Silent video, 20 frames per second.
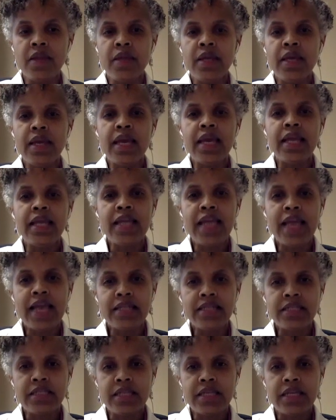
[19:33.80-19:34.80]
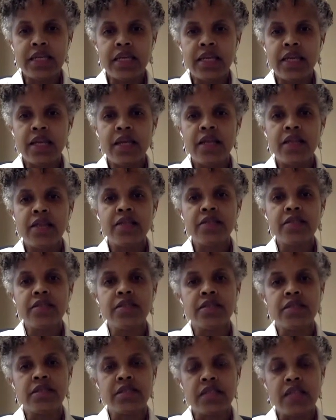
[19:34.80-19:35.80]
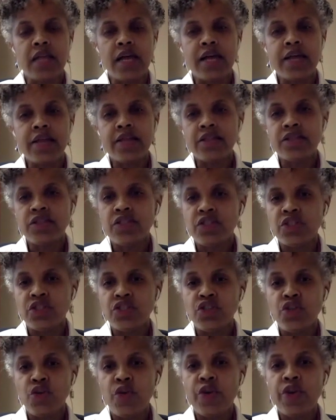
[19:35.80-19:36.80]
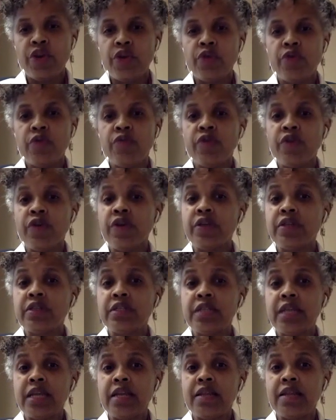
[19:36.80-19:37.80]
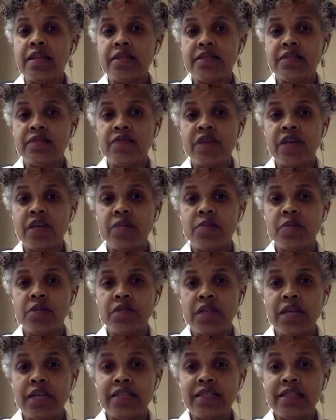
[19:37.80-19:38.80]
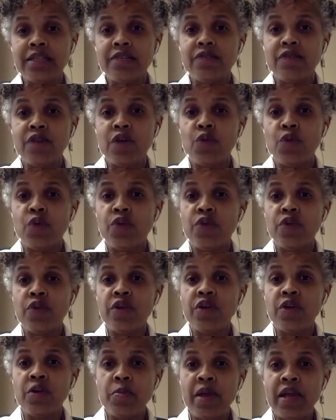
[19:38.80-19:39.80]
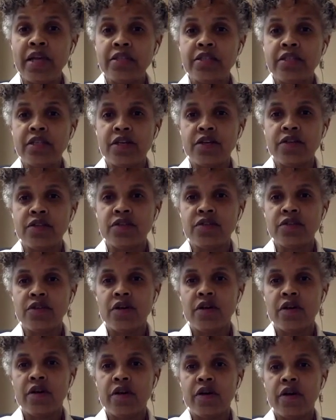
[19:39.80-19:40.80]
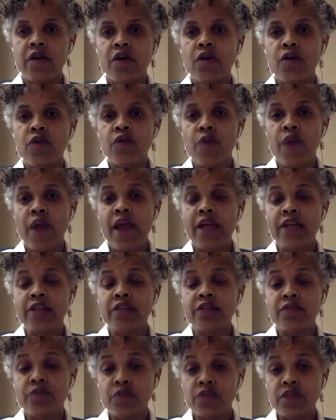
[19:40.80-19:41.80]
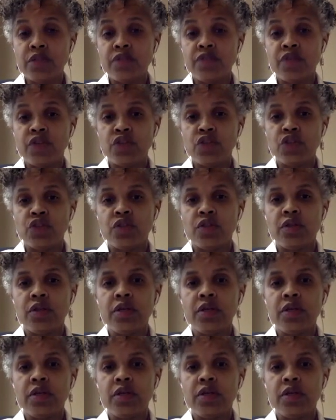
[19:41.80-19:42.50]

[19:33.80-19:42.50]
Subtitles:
And lastly, This is a slide that's just showing you the various data that's available to identify whether or not your mast cells are overactive or dysfunctional.